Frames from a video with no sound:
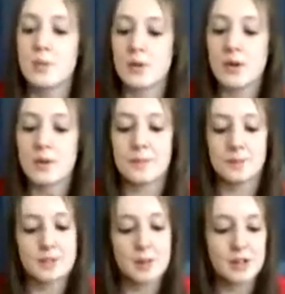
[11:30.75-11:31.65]
But I
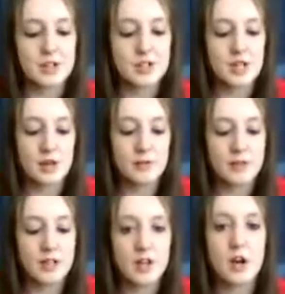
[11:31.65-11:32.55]
managed to get it
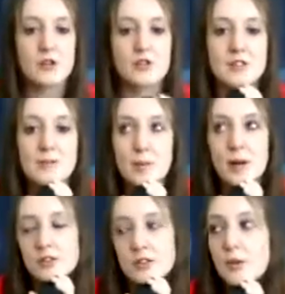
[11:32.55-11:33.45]
for like £170,
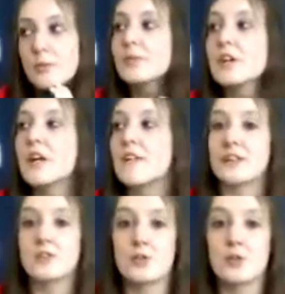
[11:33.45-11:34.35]
so
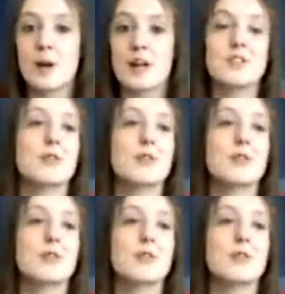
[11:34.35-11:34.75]
that's not too bad.